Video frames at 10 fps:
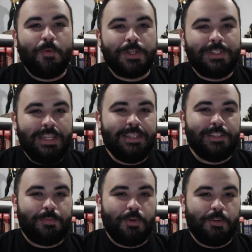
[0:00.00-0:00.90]
works in
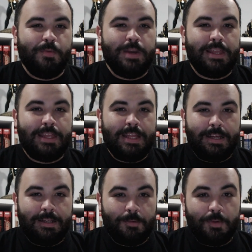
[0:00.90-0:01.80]
this book with
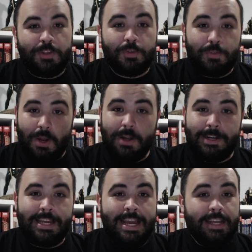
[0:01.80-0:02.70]
uh, Risso's art,